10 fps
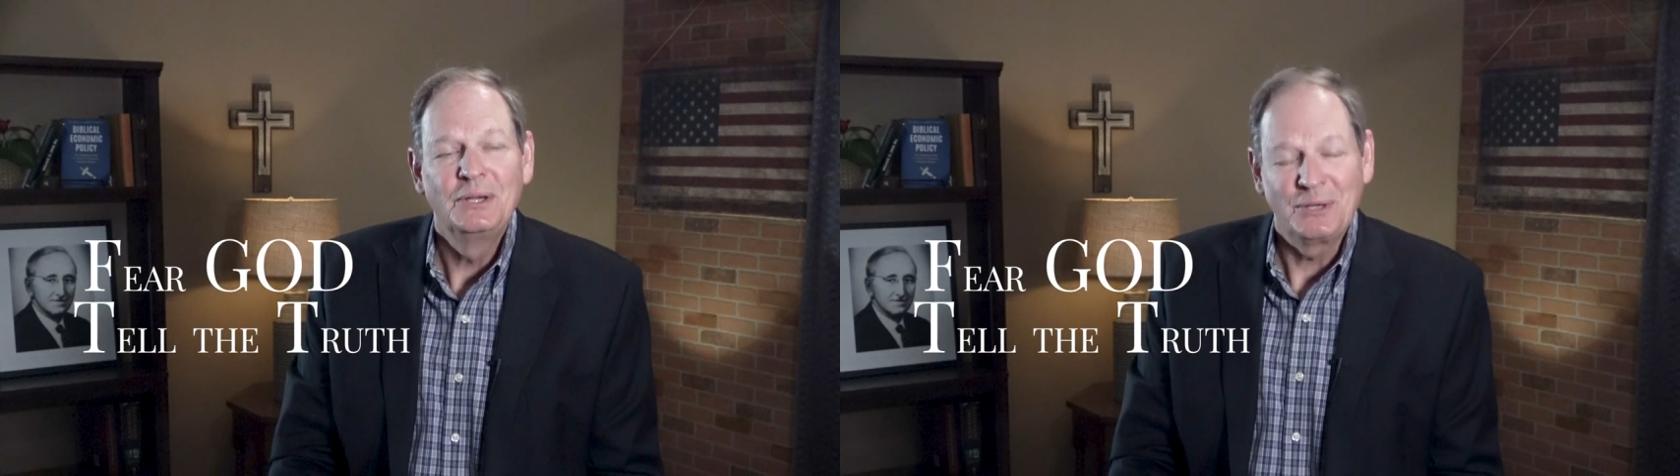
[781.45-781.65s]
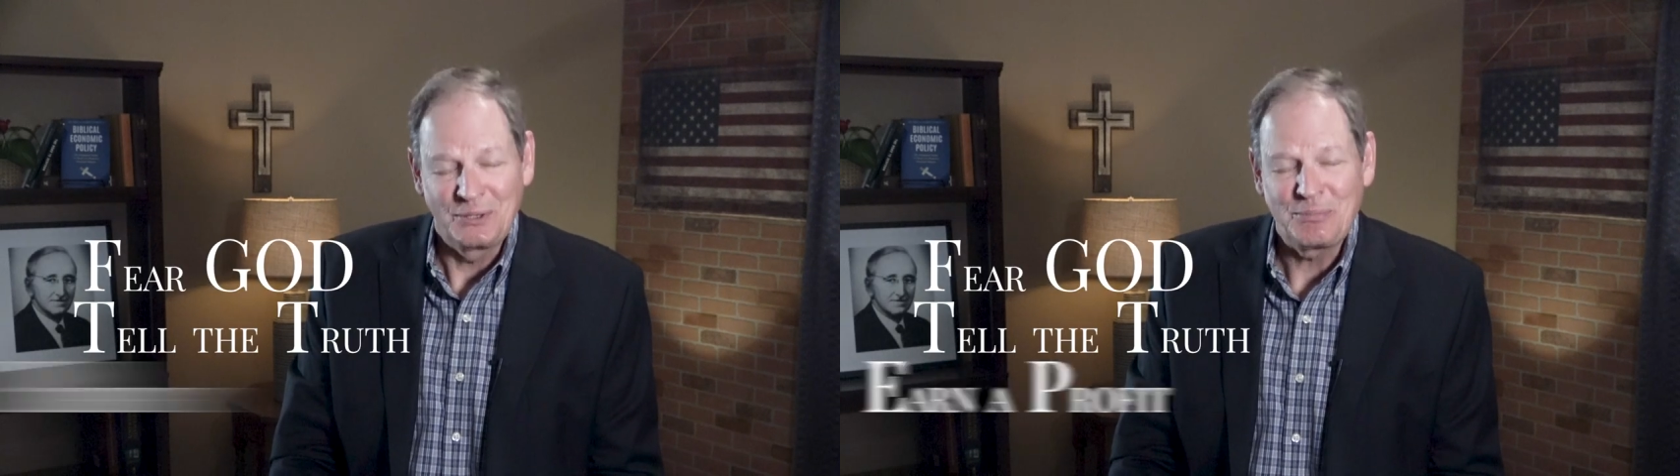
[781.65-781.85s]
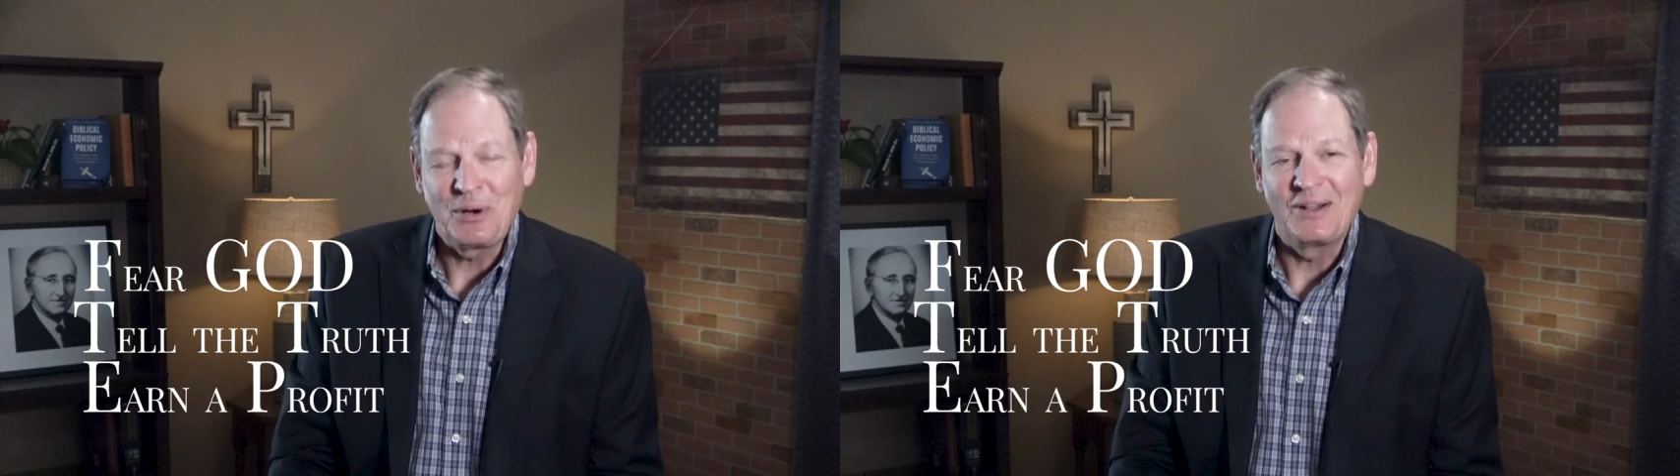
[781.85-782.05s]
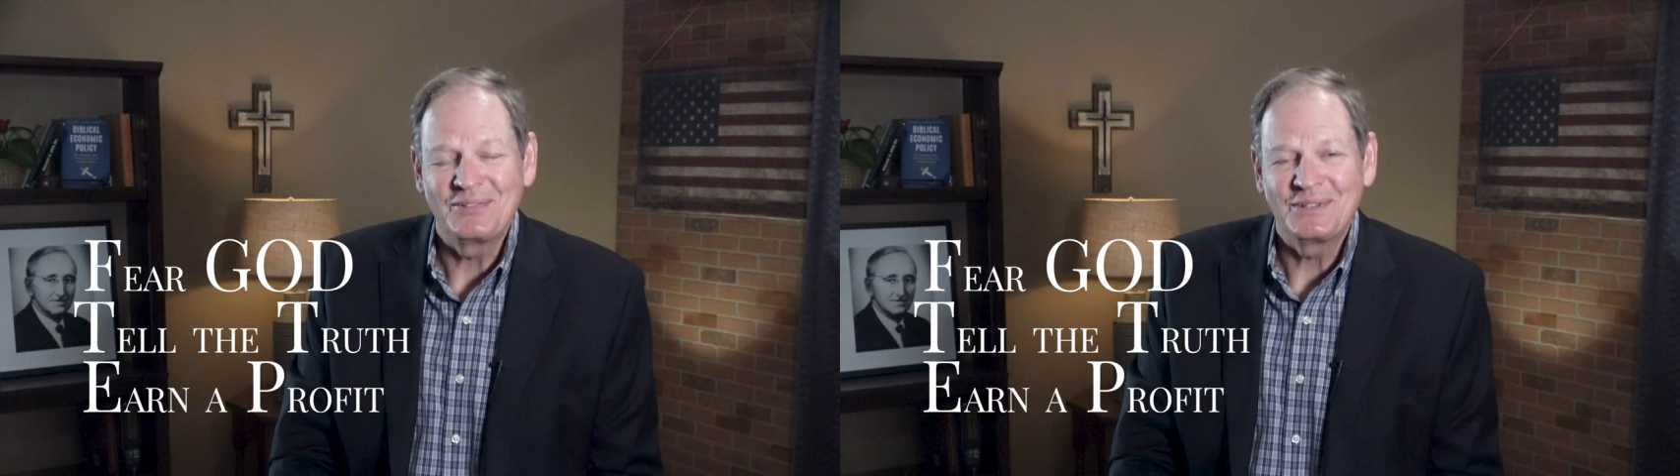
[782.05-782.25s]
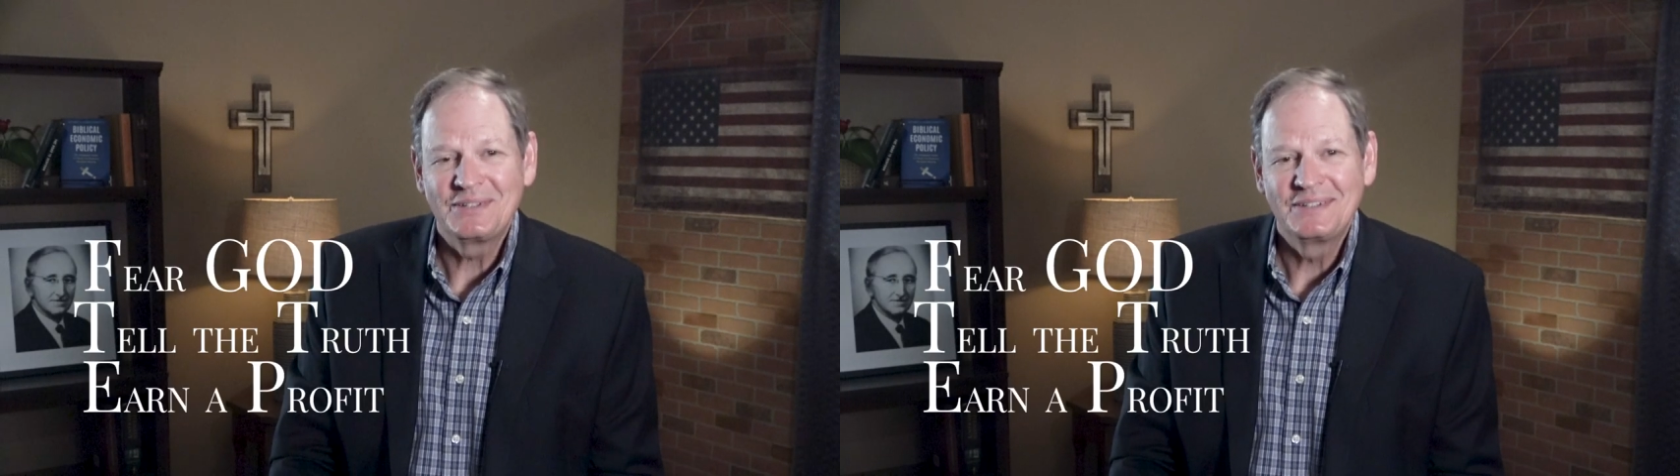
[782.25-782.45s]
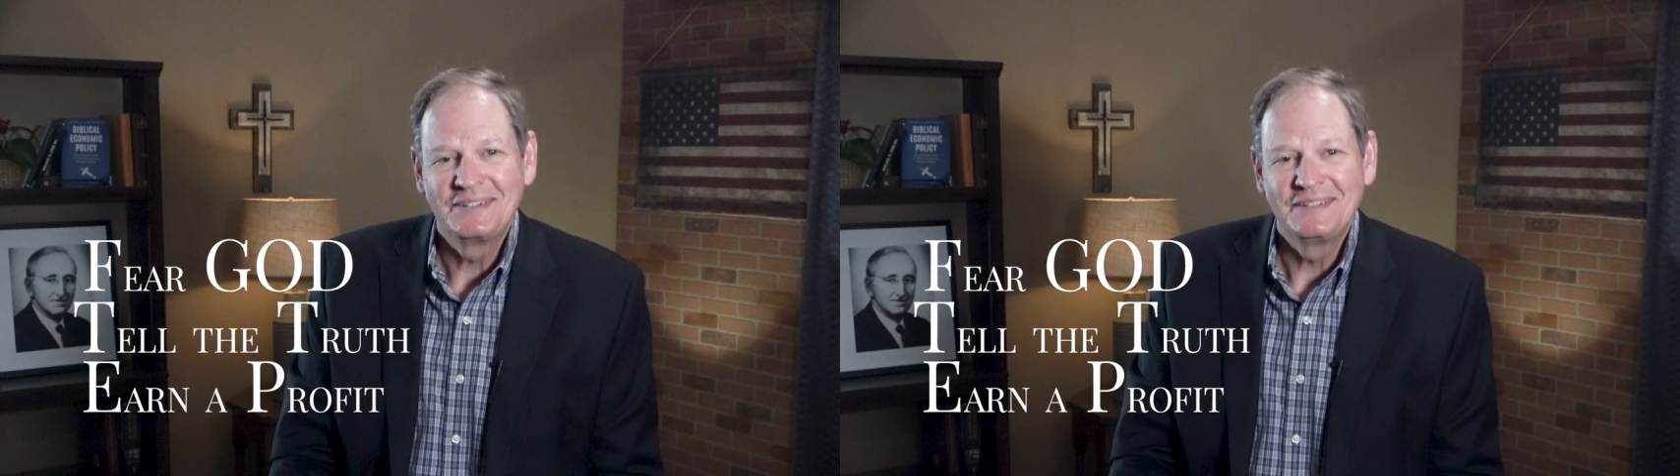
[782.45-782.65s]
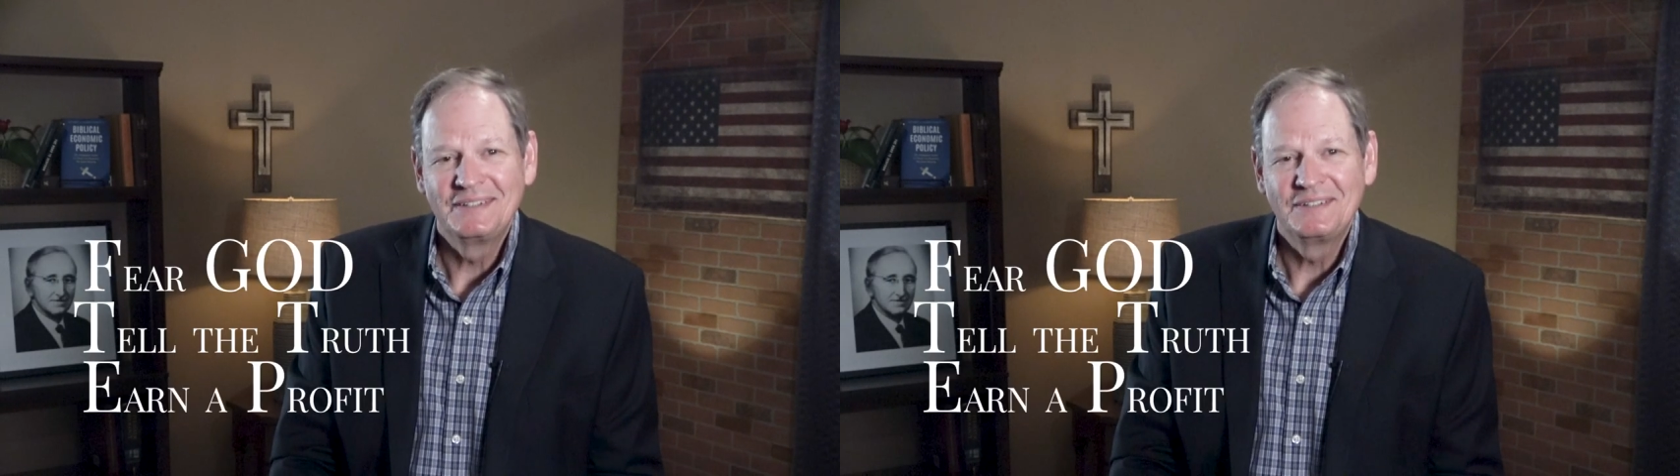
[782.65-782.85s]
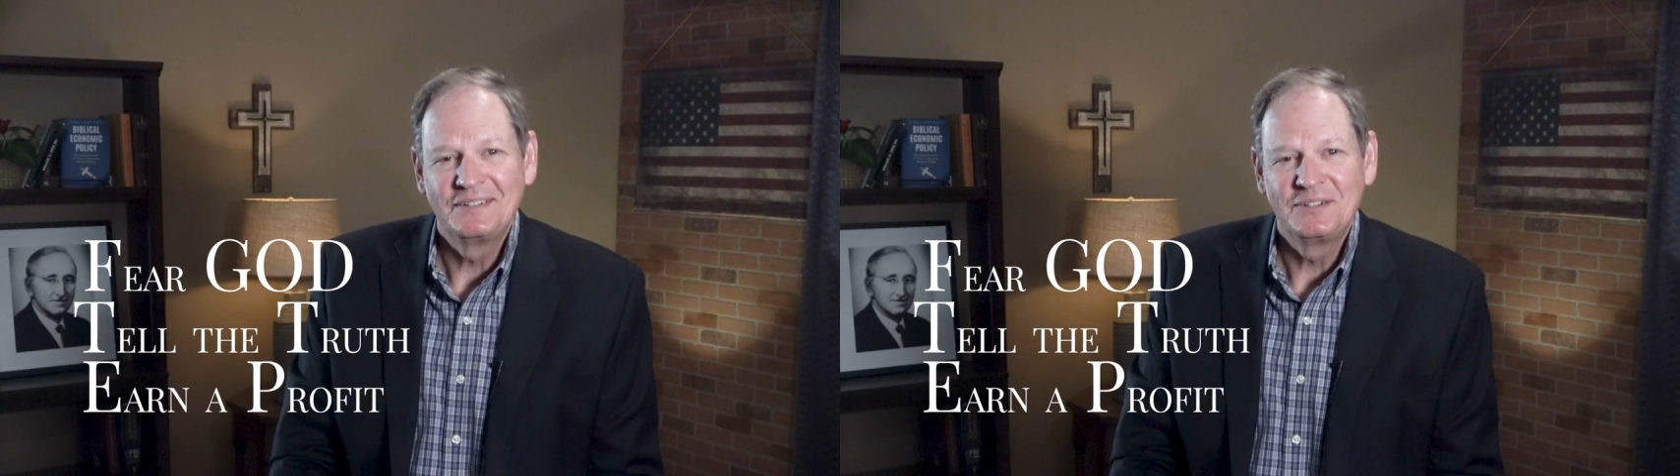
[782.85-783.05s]
earn a profit.
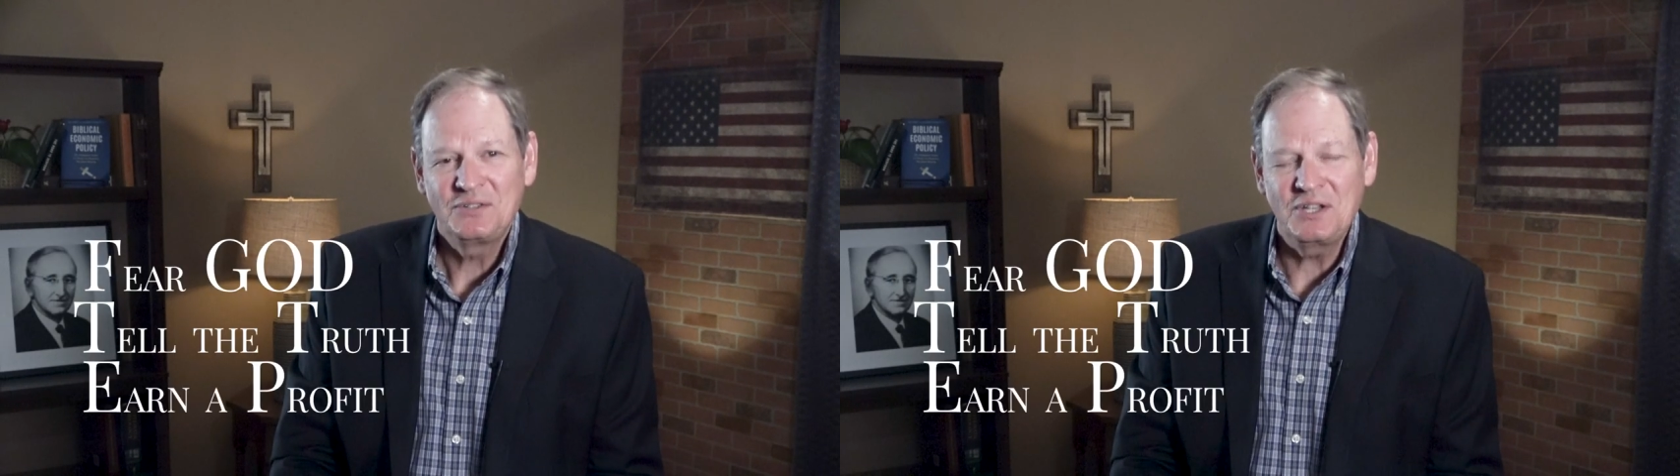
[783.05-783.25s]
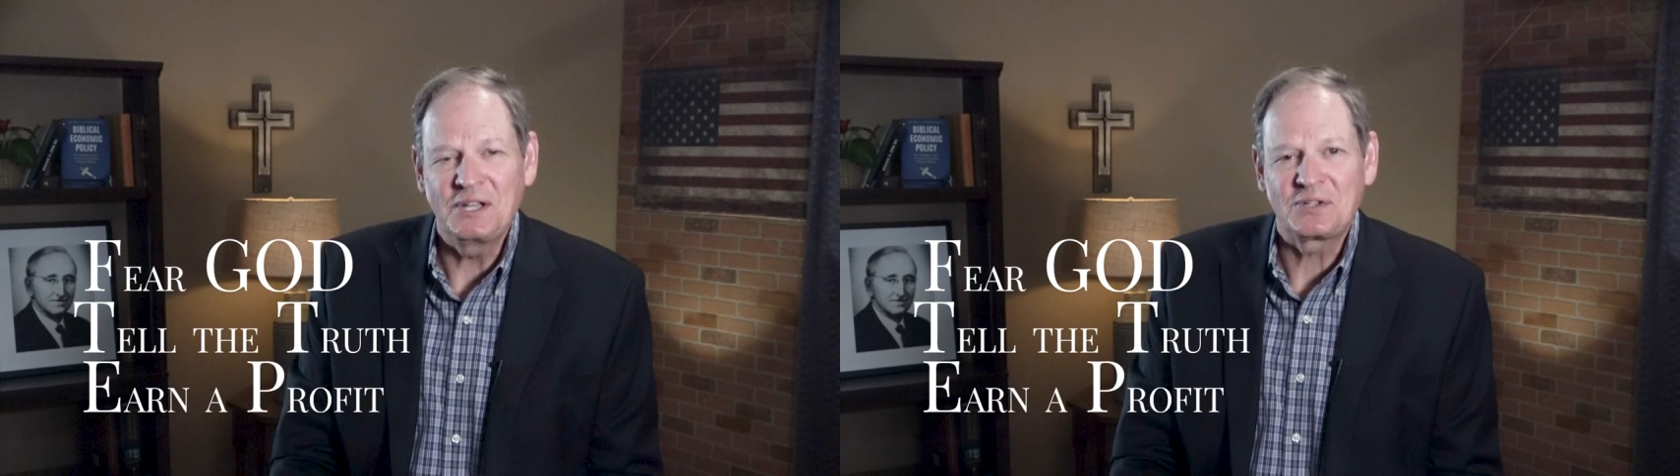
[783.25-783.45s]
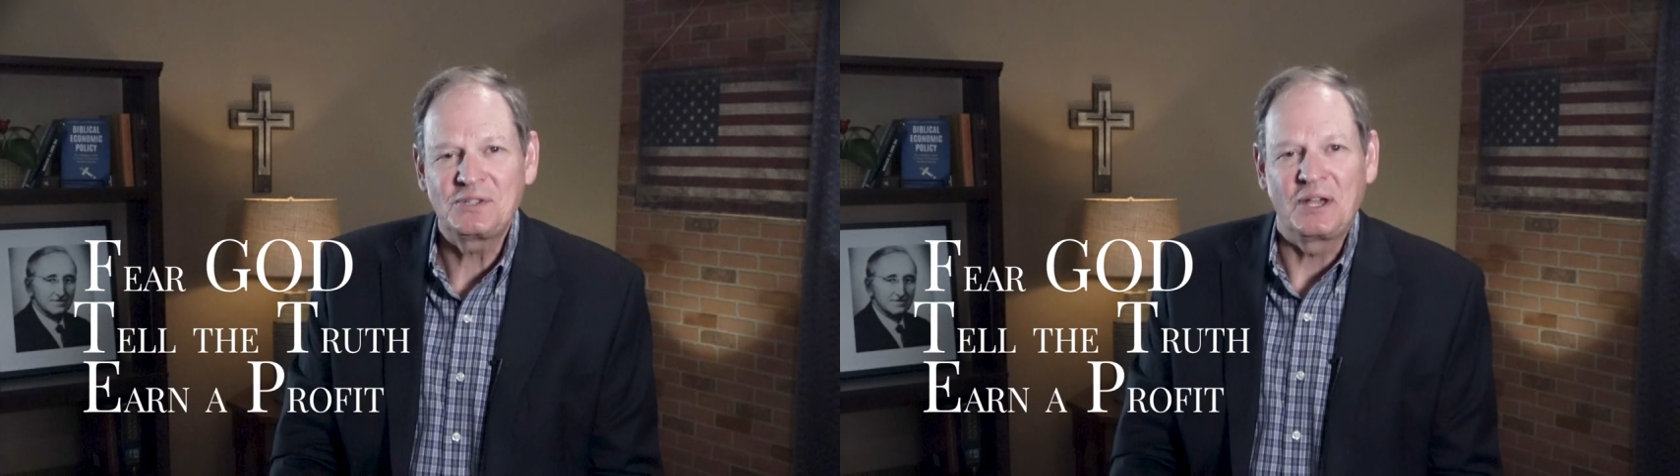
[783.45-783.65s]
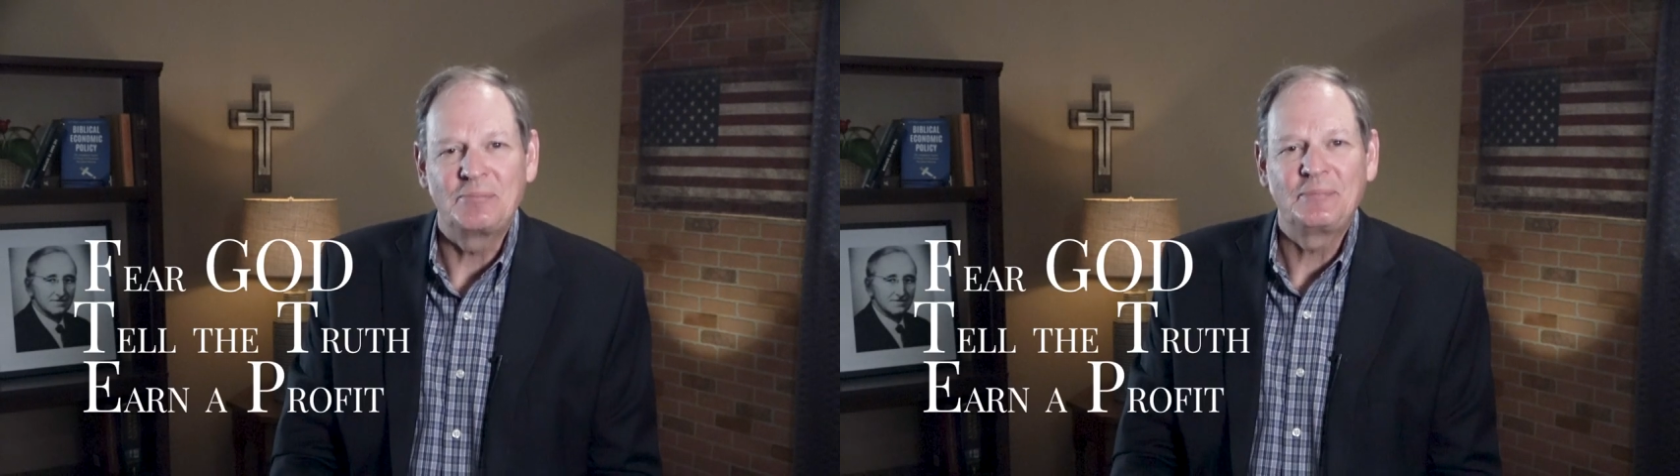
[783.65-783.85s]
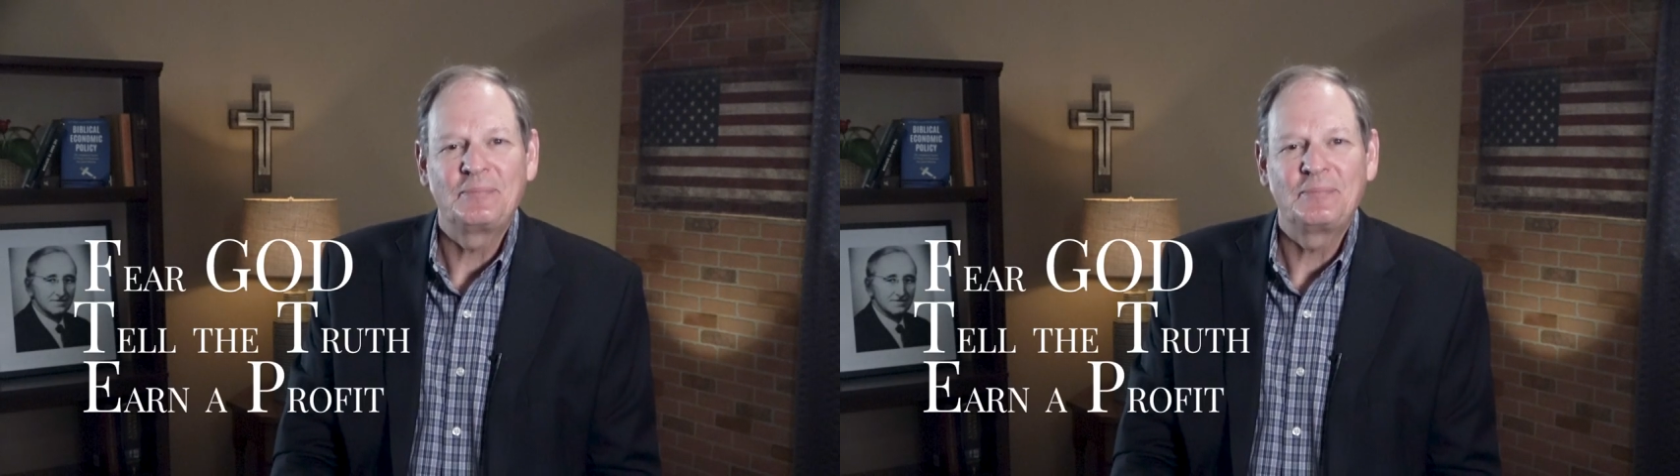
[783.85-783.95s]
See you next time.